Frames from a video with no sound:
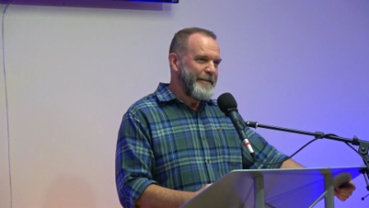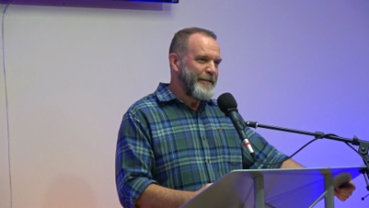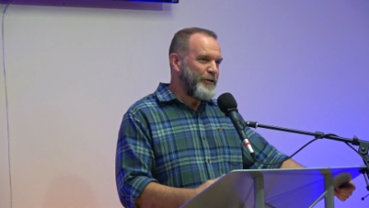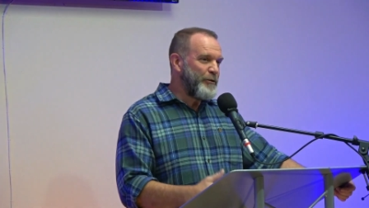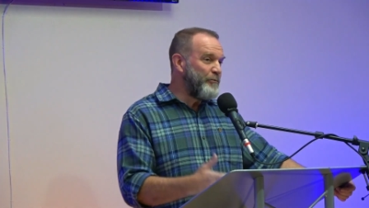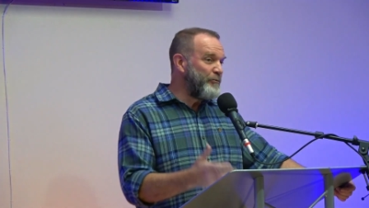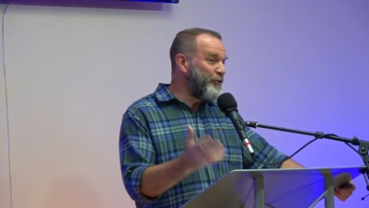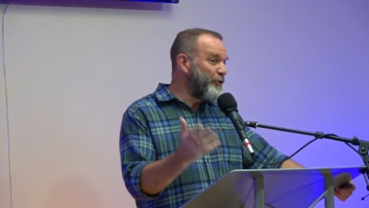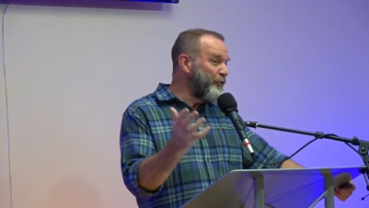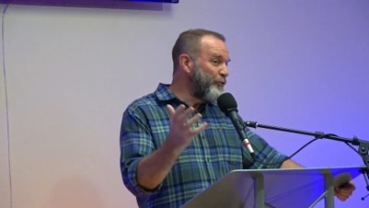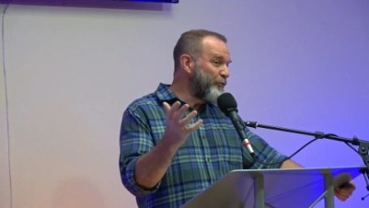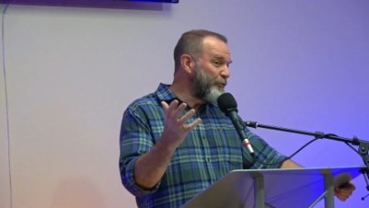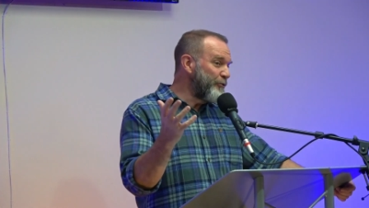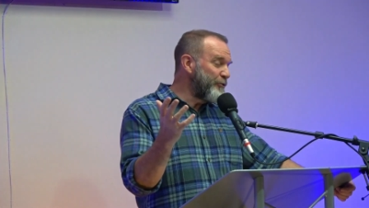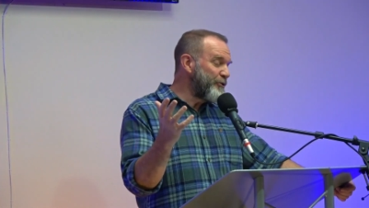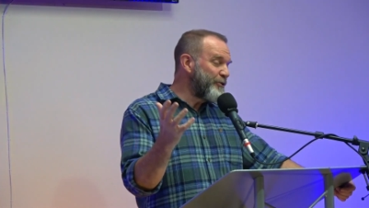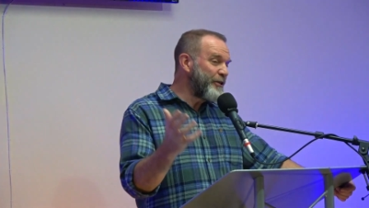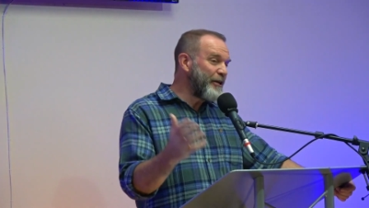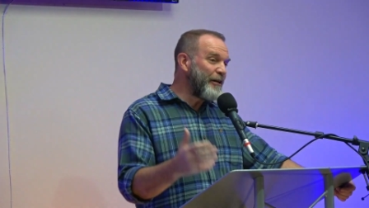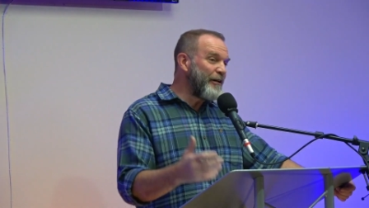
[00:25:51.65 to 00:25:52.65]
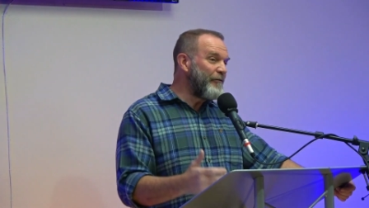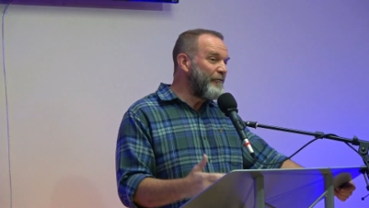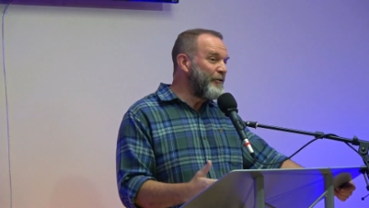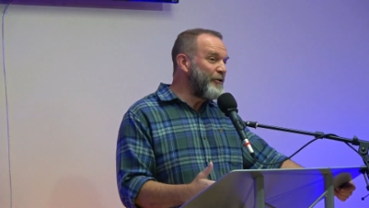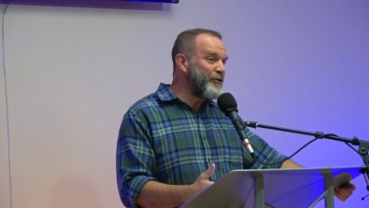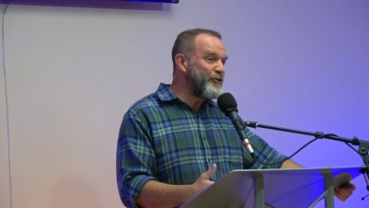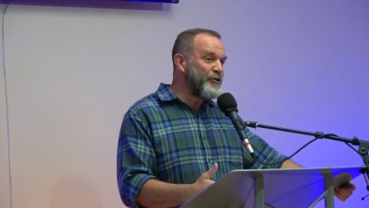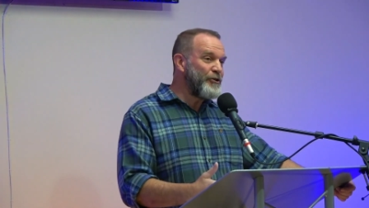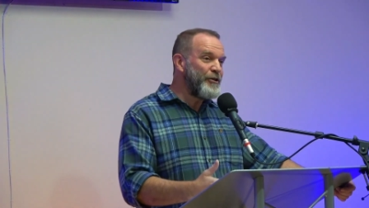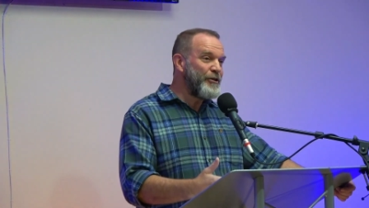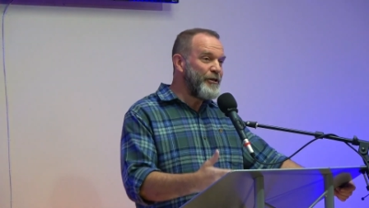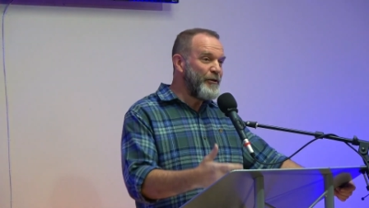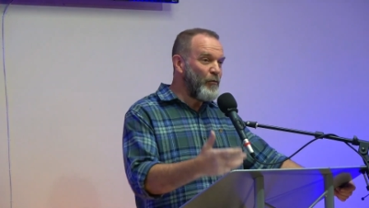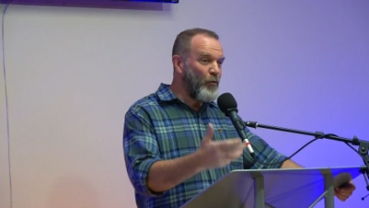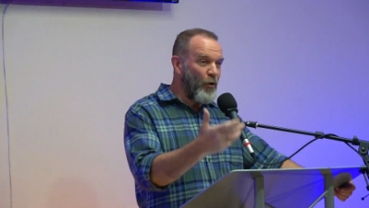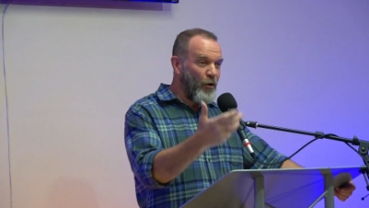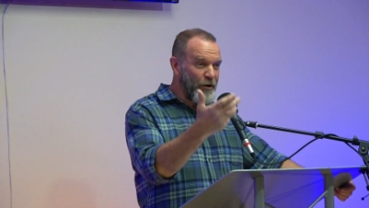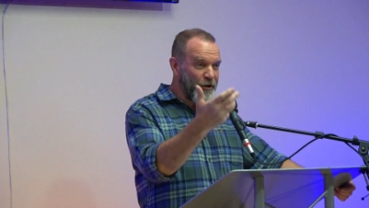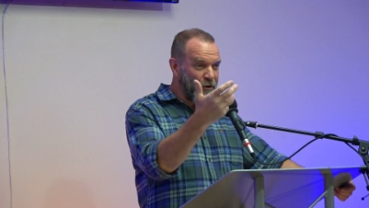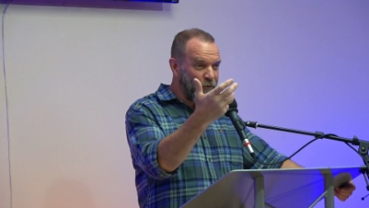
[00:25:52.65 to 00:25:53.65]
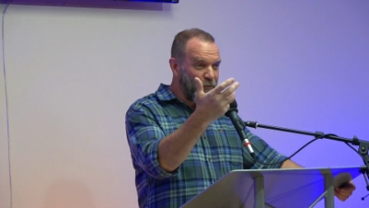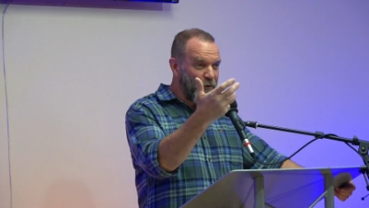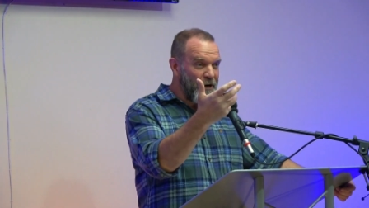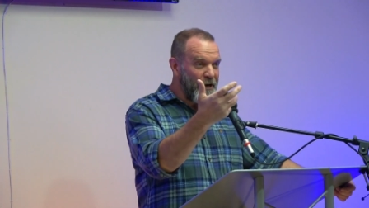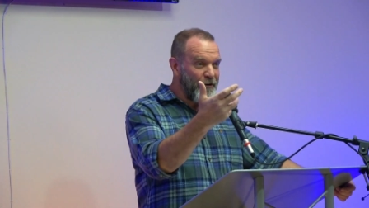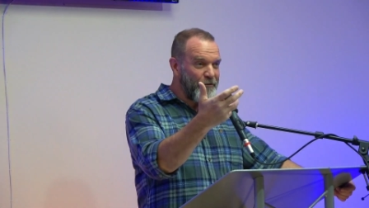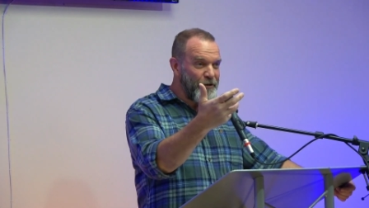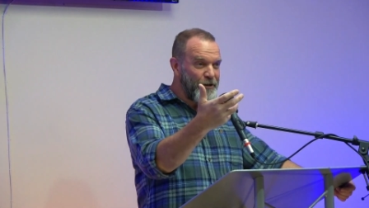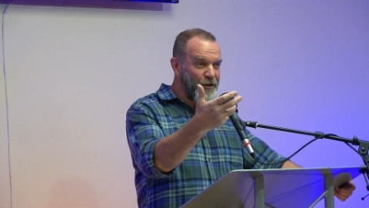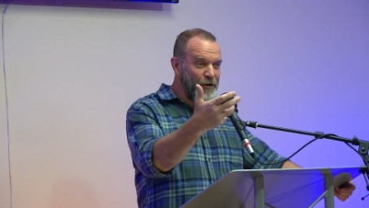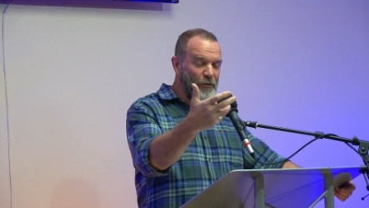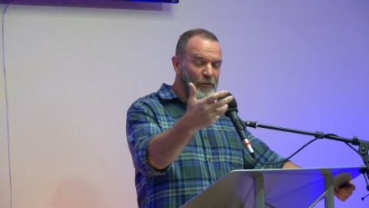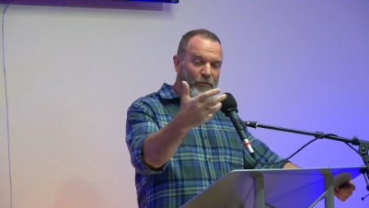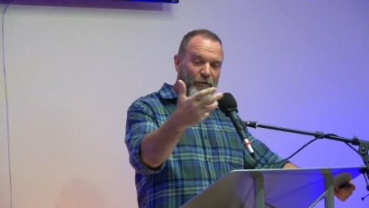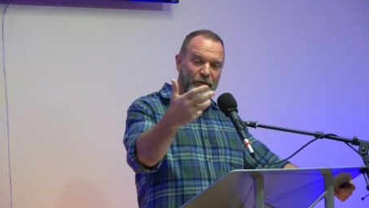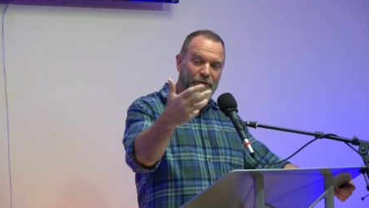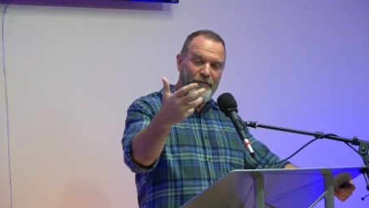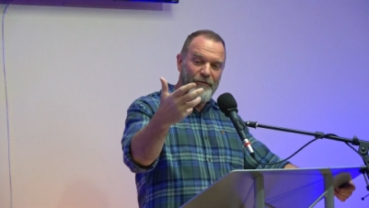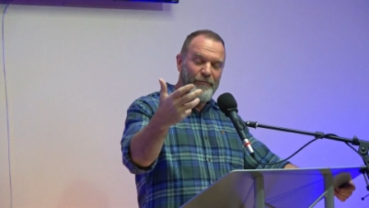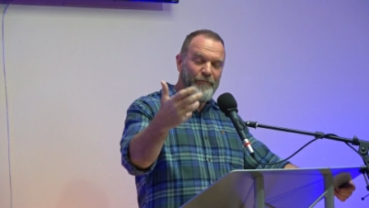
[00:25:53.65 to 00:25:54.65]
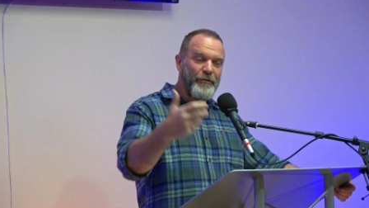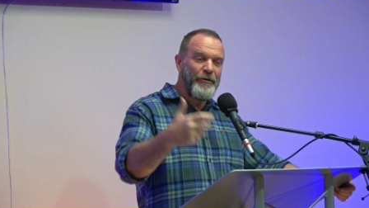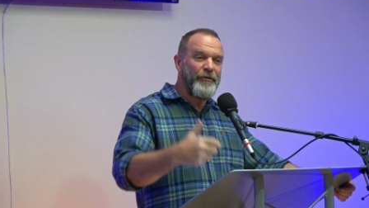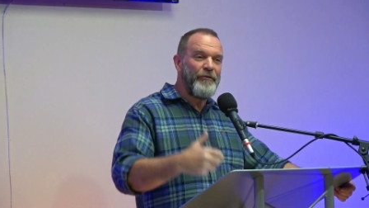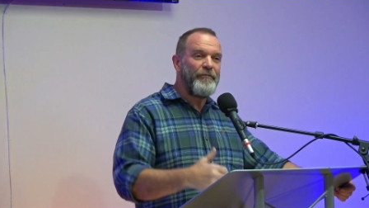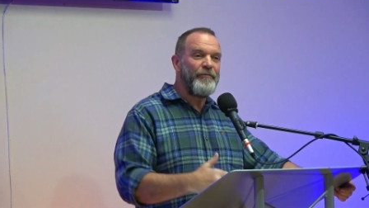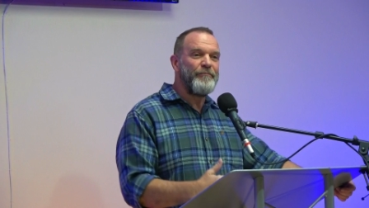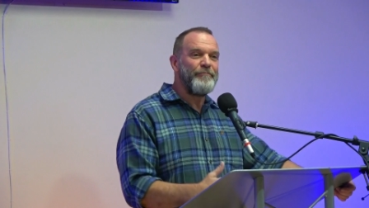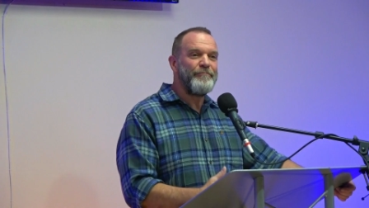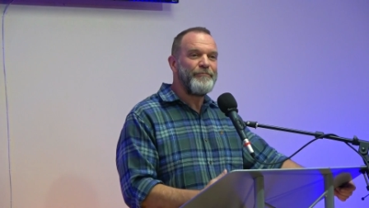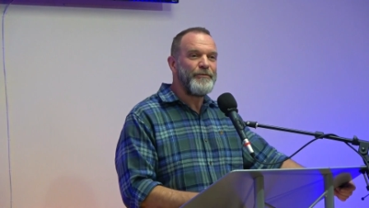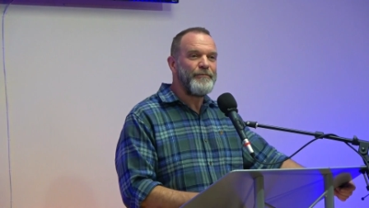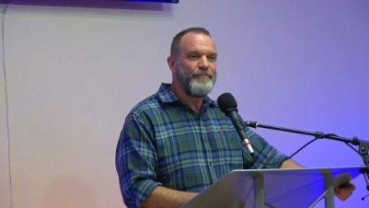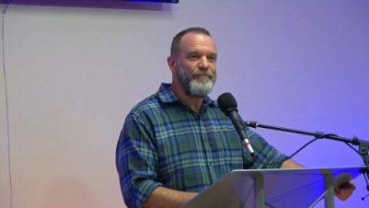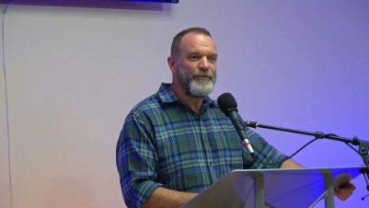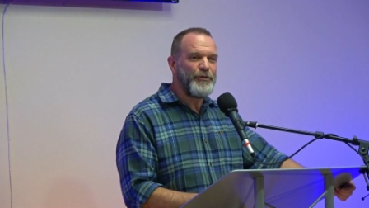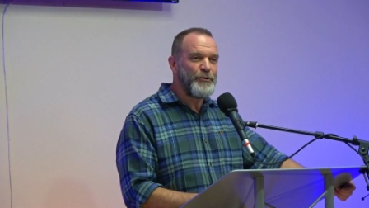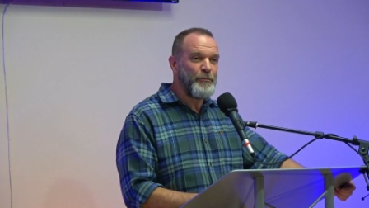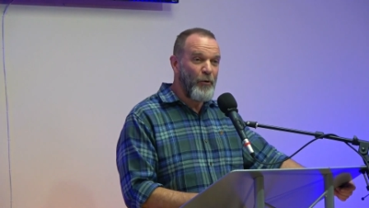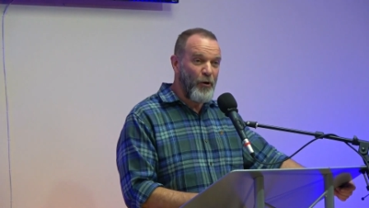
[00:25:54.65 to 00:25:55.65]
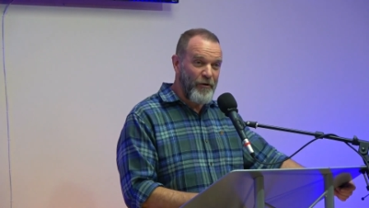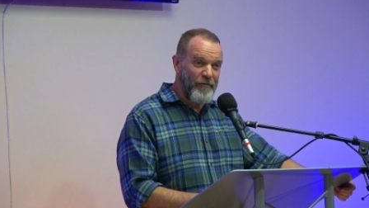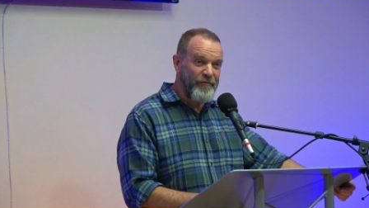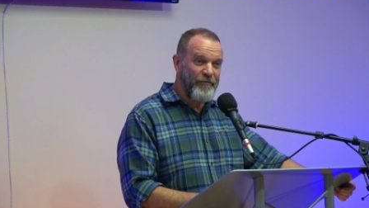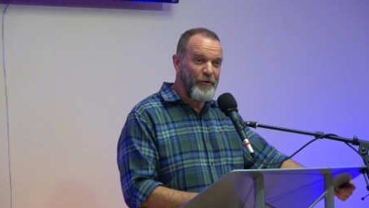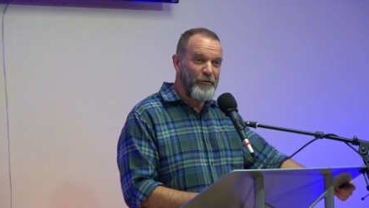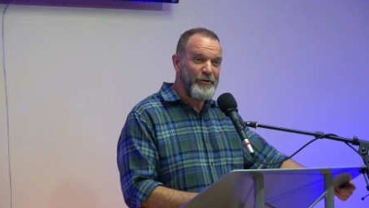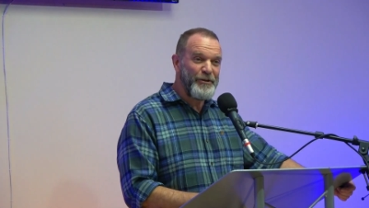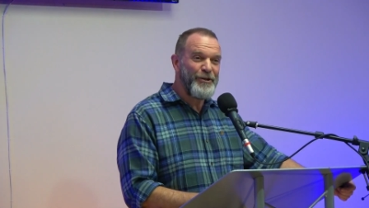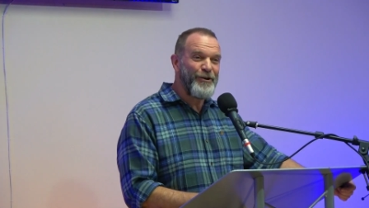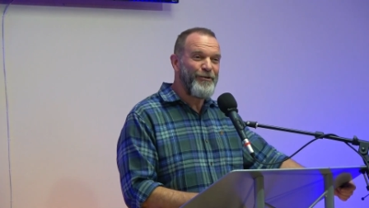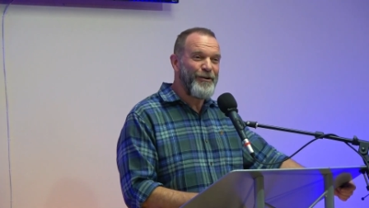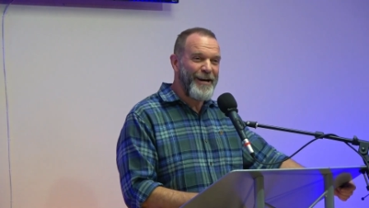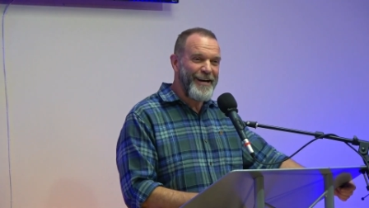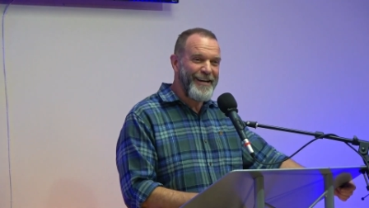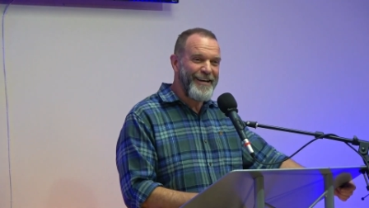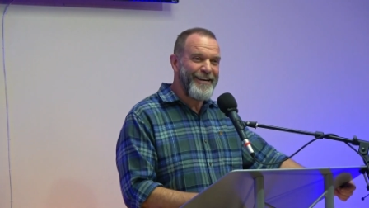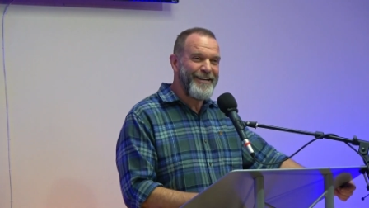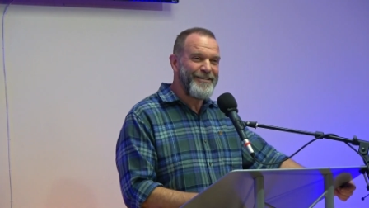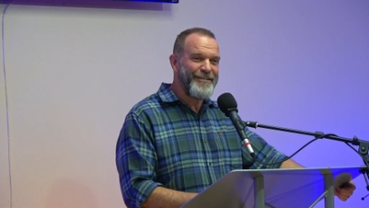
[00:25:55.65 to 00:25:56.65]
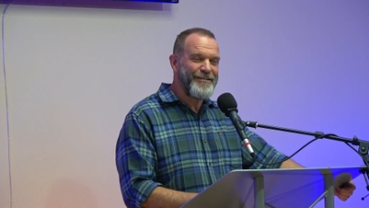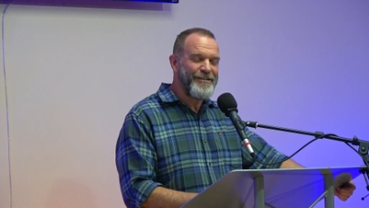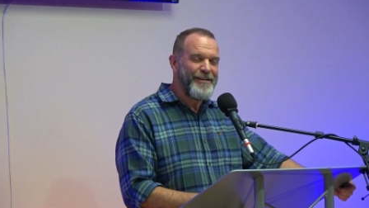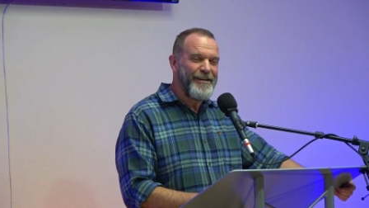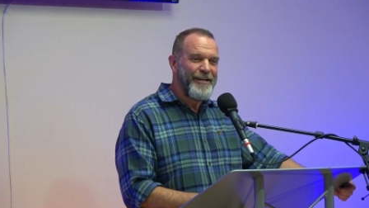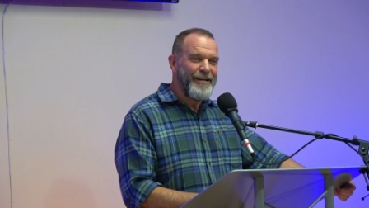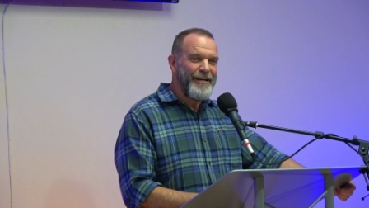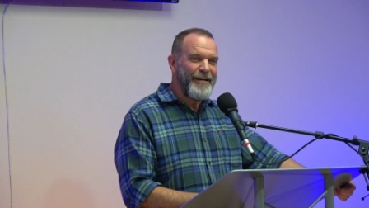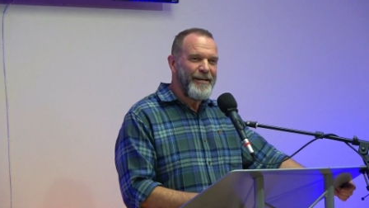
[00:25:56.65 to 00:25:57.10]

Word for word: computers, television, and walking around, you know, with, with the smartphone in our hands.